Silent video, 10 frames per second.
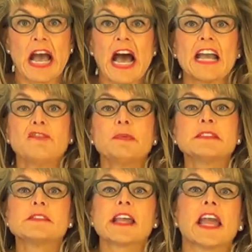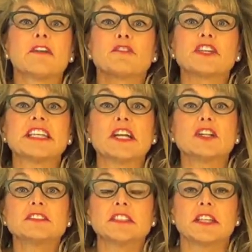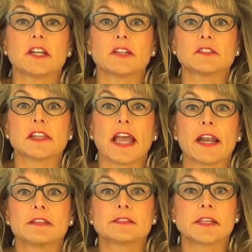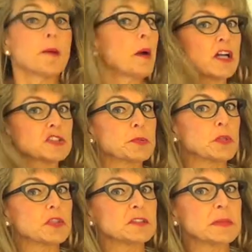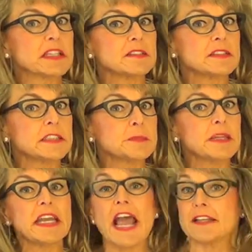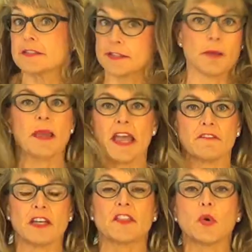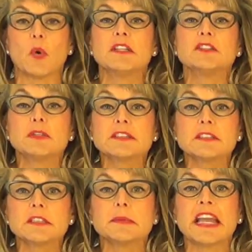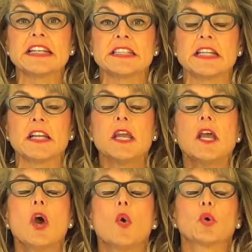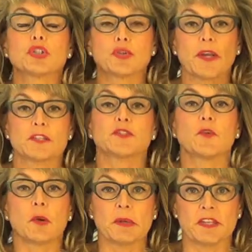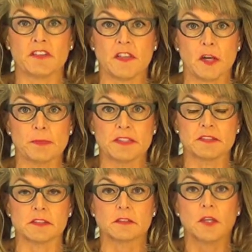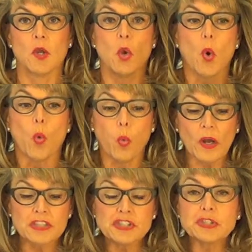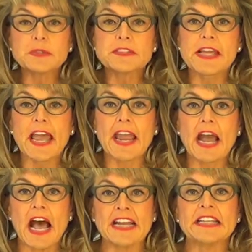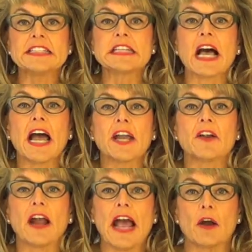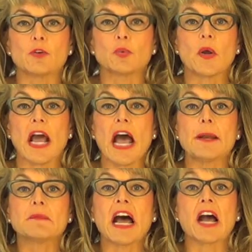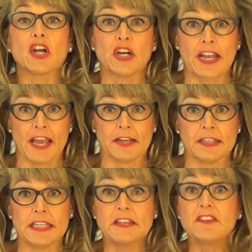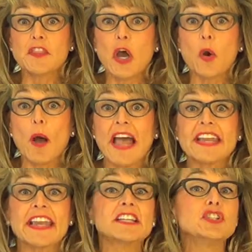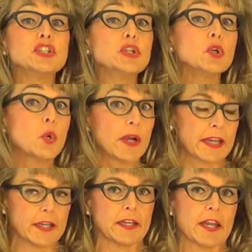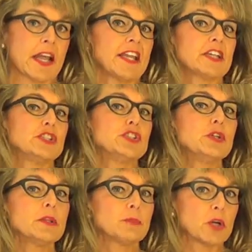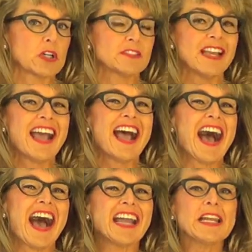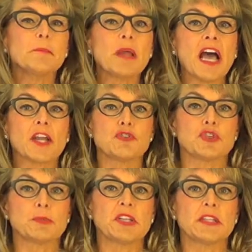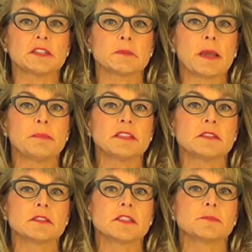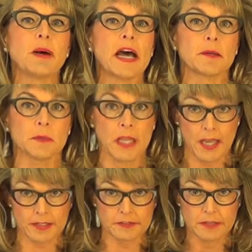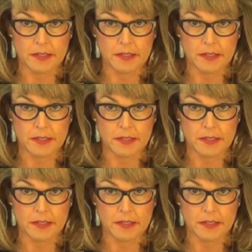I've been saying for years and years, and some entrepreneurs have been listening to me and some haven't, and the ones who listened to me and did it were transformative in their business. Once you say, I need to hire out what I'm not good at, even though I can do Quicken and I can do the books, I am not contributing to my business's bottom line.